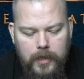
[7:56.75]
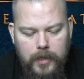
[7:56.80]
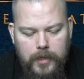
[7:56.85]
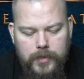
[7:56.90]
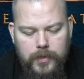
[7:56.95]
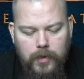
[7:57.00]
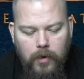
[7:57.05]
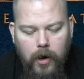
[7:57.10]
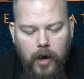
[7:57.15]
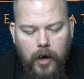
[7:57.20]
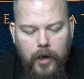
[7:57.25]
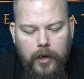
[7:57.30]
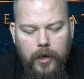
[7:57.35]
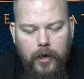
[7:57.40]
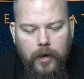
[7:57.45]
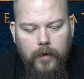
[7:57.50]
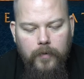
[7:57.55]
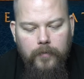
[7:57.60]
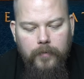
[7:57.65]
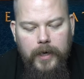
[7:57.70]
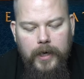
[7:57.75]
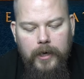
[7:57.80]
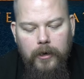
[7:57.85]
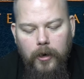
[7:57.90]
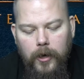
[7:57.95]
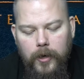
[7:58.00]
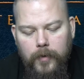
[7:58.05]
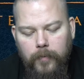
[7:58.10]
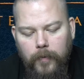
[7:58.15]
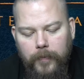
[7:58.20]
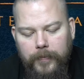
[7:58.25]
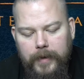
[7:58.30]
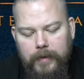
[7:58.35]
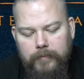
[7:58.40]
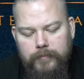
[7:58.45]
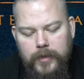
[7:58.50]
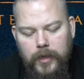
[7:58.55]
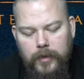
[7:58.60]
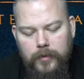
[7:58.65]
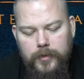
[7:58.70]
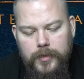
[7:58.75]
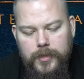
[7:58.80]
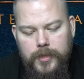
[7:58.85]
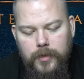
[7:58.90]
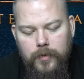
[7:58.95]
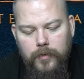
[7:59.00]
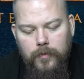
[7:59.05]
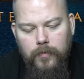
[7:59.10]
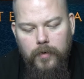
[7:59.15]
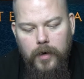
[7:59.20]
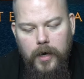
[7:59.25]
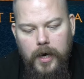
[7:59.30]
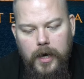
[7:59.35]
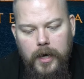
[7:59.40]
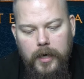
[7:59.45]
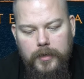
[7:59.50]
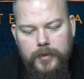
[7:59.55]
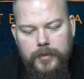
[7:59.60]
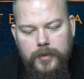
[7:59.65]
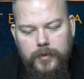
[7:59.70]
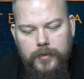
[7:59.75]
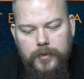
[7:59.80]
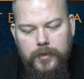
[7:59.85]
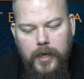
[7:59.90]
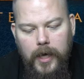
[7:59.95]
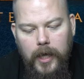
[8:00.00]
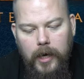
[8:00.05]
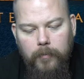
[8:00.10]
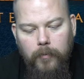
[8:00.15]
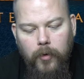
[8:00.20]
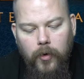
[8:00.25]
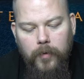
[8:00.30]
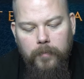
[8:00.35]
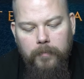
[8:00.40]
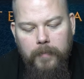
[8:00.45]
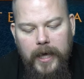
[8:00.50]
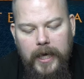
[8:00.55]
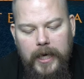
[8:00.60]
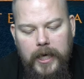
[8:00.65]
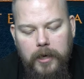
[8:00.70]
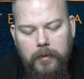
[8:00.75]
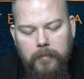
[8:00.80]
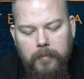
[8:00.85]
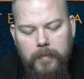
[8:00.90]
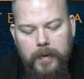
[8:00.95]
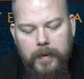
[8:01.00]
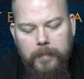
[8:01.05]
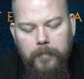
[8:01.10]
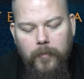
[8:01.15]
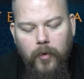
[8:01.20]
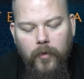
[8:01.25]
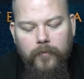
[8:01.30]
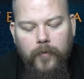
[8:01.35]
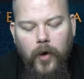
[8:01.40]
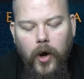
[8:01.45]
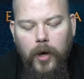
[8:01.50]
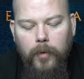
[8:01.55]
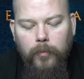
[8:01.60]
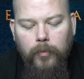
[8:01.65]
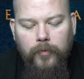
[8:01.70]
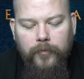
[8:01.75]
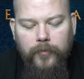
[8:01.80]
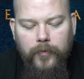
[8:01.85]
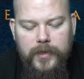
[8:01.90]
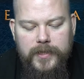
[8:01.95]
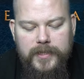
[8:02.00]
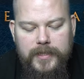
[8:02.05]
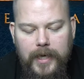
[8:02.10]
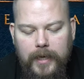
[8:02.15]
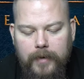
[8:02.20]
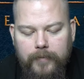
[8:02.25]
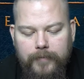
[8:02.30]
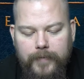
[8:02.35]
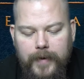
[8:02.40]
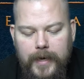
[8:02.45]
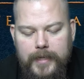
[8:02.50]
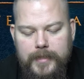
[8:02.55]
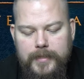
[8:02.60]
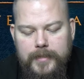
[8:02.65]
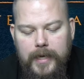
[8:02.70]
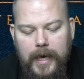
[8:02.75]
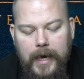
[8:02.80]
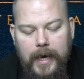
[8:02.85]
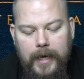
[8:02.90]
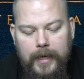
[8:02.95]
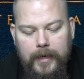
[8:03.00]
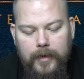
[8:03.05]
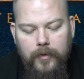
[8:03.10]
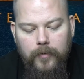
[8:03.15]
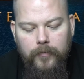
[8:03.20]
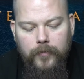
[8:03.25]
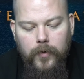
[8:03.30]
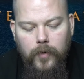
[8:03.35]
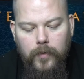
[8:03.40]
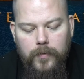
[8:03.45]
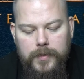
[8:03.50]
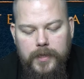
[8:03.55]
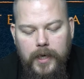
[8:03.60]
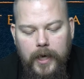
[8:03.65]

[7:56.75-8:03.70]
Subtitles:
So I really like what they've done to Kalabaw, making him a bit more viable for his standfast, and of course